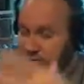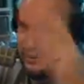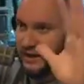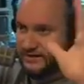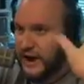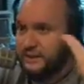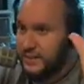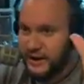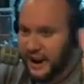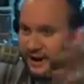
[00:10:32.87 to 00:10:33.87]
which it's out of
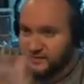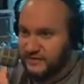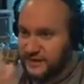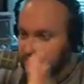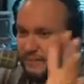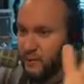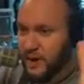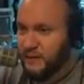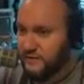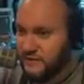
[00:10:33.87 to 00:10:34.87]
my hands. Like my
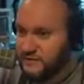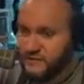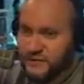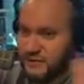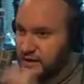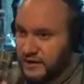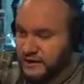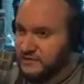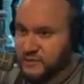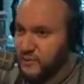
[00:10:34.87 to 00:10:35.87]
wife is
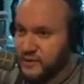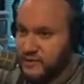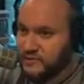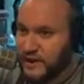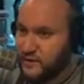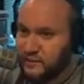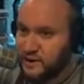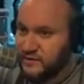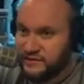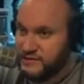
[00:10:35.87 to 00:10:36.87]
the one who's kind of
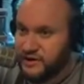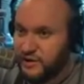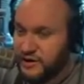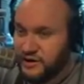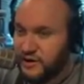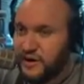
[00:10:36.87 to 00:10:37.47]
running the show here.